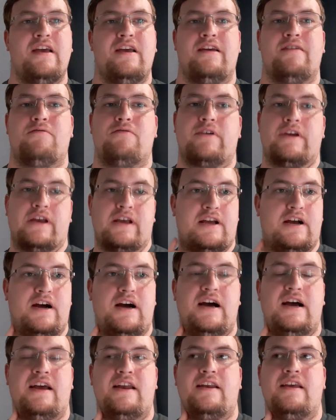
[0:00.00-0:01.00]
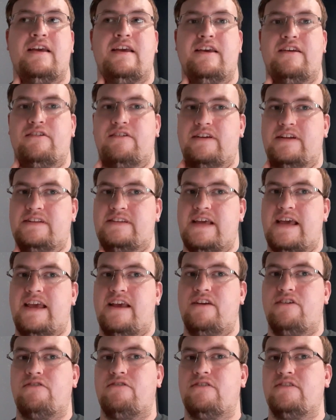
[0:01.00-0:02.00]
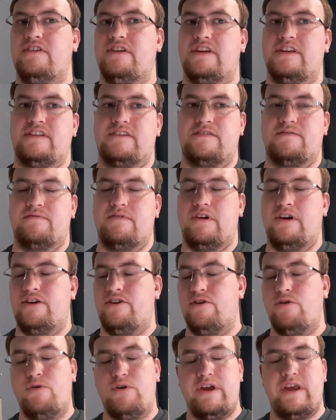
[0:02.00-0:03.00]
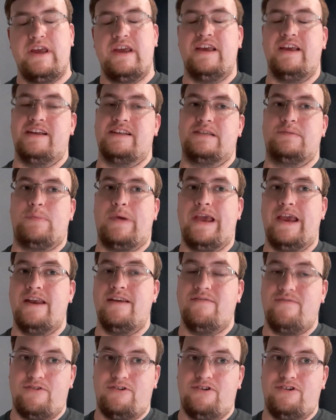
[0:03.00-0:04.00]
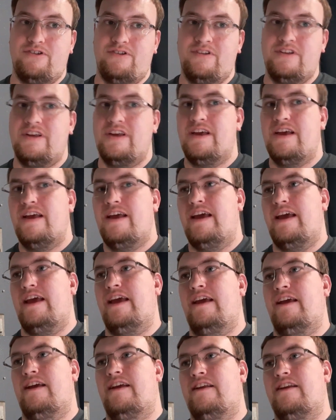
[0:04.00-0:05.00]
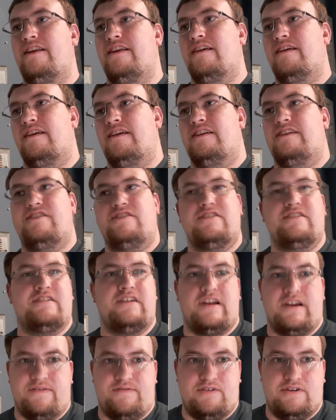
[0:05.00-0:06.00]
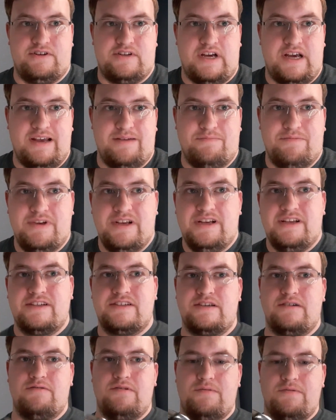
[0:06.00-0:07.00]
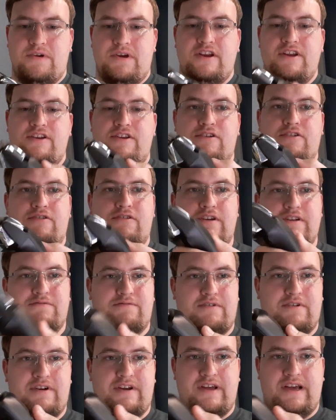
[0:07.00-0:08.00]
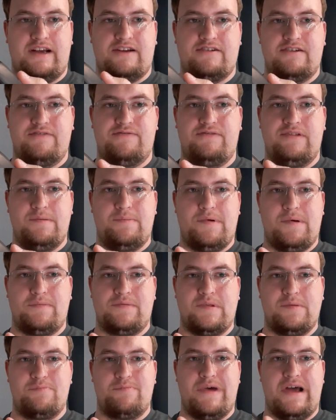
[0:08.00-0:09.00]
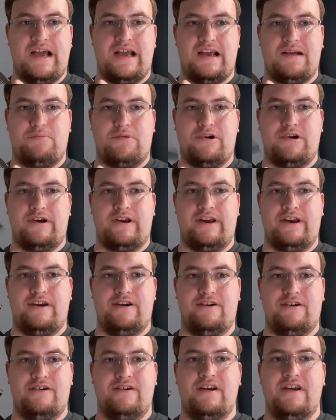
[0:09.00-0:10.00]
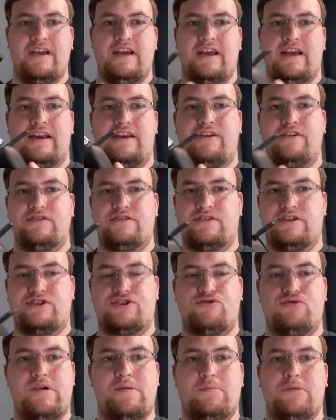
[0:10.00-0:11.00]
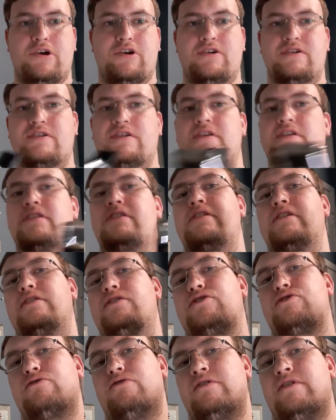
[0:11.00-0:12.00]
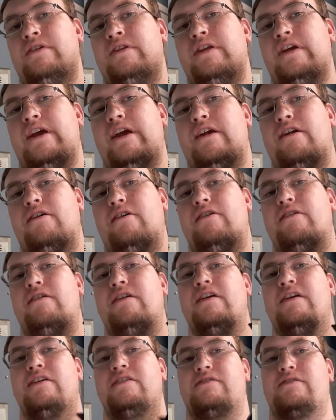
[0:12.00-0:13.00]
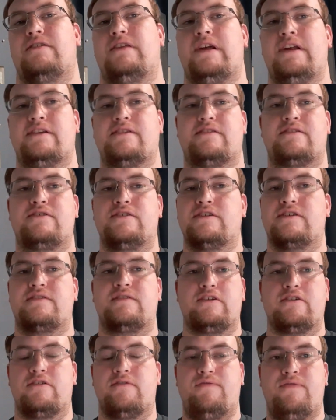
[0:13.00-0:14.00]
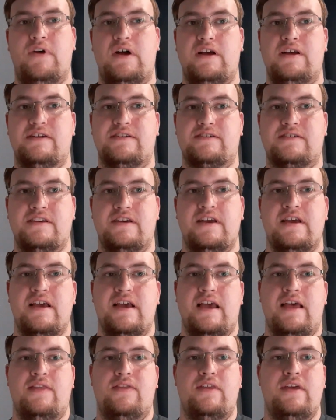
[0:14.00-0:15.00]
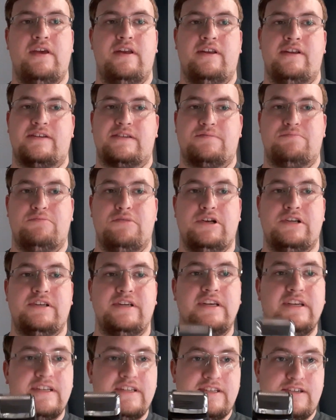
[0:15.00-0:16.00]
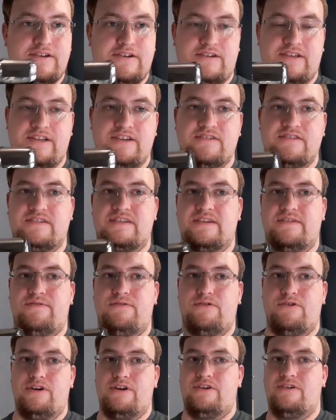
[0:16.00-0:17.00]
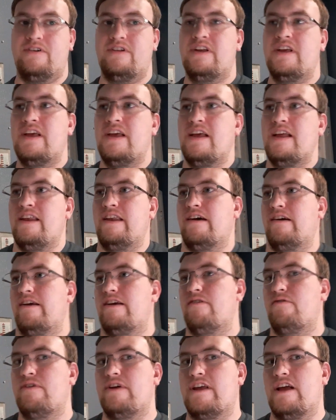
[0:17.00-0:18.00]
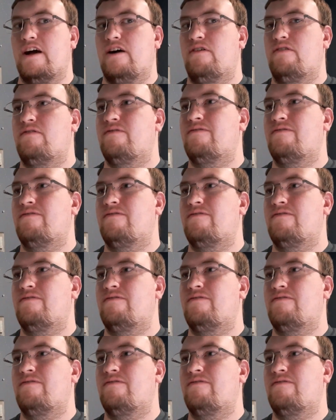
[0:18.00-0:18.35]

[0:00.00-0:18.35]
it will get caught, it'll get tangled, it's annoying, it's painful, and it's just not a fun time. So what we're gonna do is we're gonna actually flip up the back part here and use the trimmers to shorten the hair so that's just a little fuzz, and then it's much easier to use the foil. Now here we go.